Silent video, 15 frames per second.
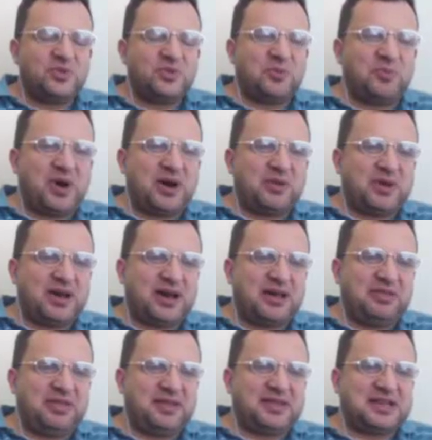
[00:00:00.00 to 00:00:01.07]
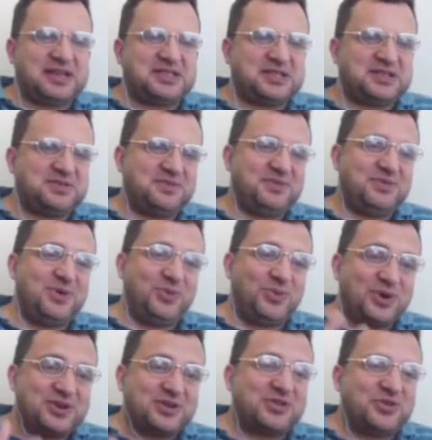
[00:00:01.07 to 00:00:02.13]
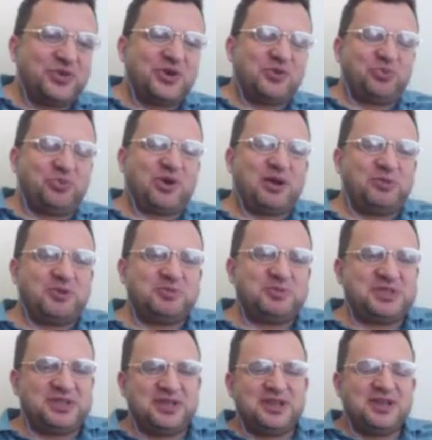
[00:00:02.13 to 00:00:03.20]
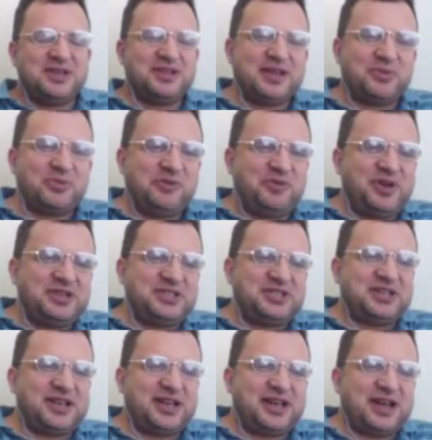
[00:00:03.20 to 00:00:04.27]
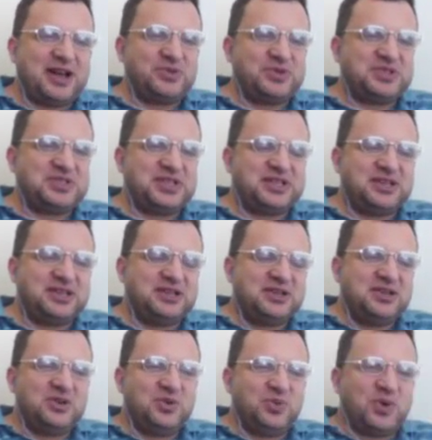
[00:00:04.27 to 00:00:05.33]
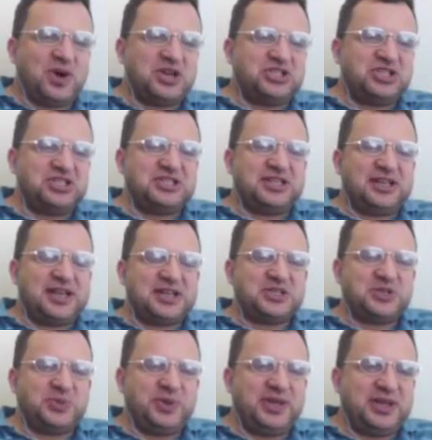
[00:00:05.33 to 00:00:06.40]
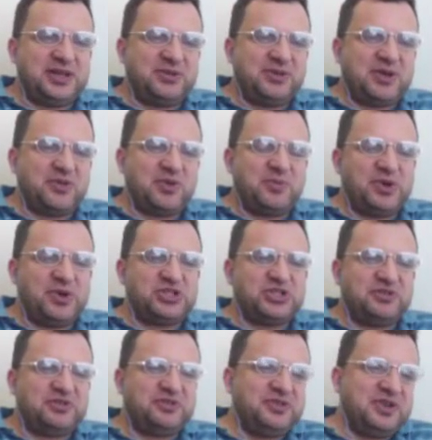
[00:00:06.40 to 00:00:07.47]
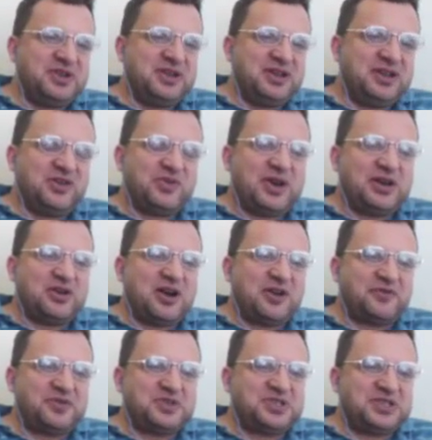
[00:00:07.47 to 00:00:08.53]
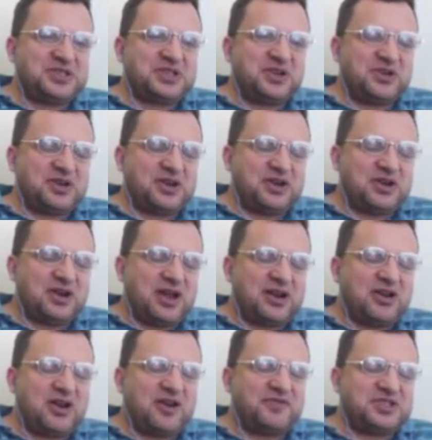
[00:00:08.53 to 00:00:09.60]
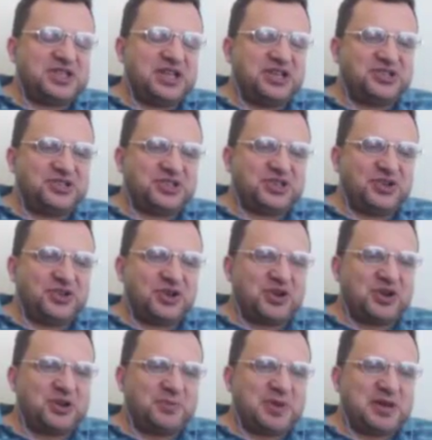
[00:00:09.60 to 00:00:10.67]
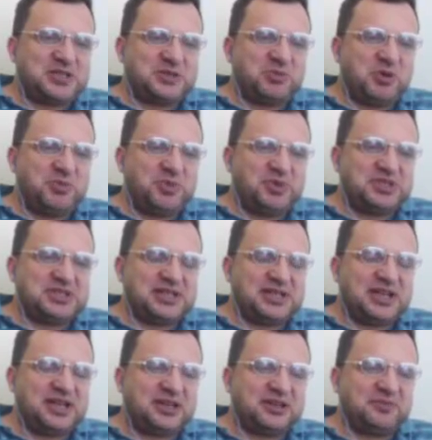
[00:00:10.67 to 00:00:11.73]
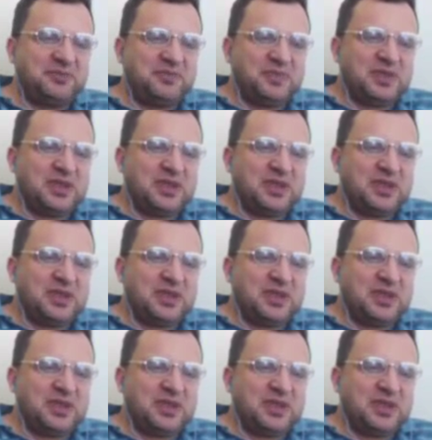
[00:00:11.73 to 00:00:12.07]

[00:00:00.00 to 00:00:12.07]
Well, Bob, I think that's one of the real problems that we face today. I was in Washington last week, and there were a bunch of great conferences and conversations going on about small business lending.